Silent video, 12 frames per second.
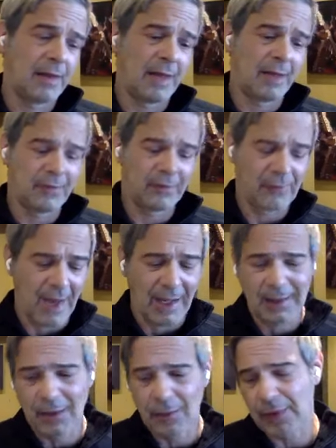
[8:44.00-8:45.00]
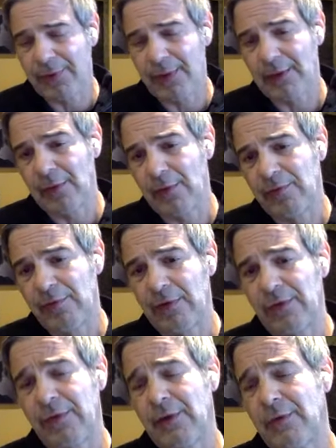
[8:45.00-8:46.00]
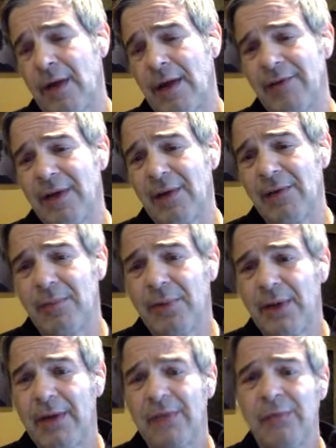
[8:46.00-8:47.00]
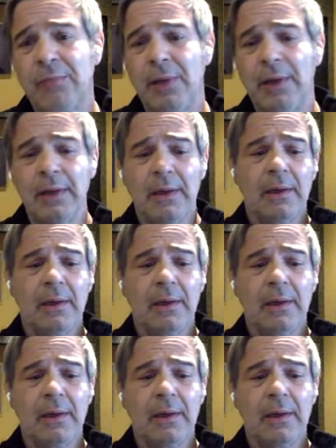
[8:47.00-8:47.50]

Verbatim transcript: that's exactly what they do. First, they drive down the price, but